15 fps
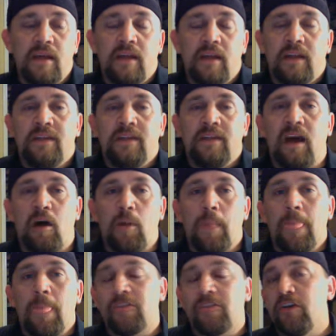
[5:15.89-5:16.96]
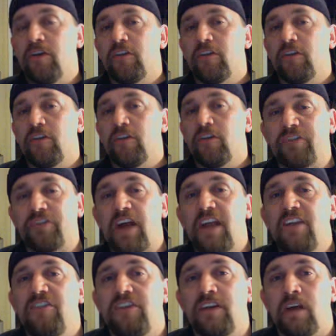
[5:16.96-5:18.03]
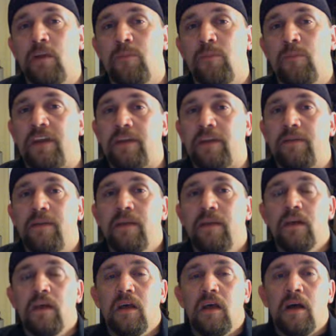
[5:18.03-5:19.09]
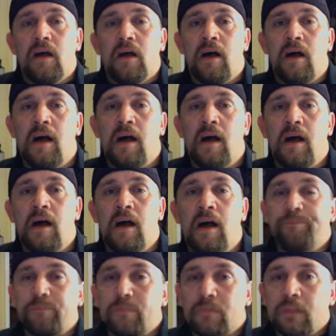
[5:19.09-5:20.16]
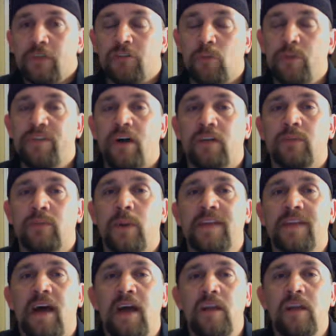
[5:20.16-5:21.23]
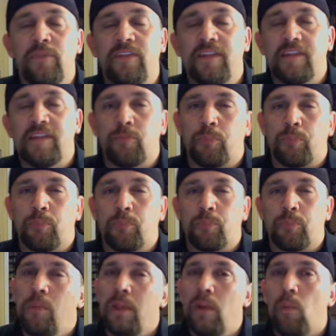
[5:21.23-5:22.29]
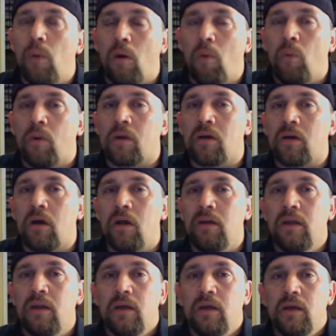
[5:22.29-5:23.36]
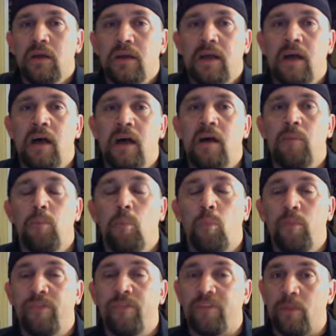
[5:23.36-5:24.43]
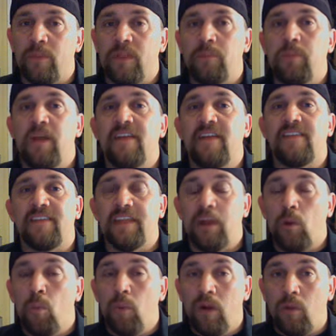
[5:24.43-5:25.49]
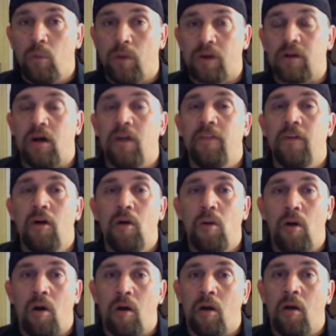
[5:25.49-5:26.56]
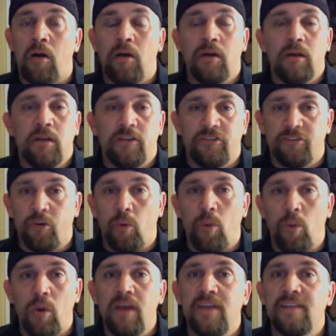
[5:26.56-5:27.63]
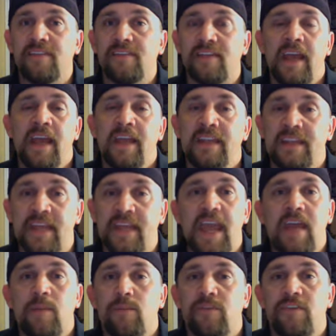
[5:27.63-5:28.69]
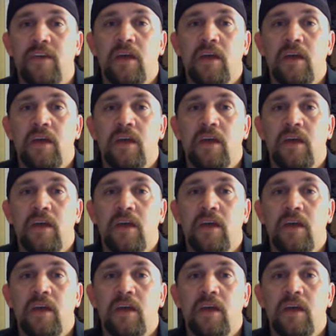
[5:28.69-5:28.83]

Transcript: Now, so here's where the strategy comes in. So we talked about the items that this probably won't work on. Some of the places that it will work on, though, are toys and games.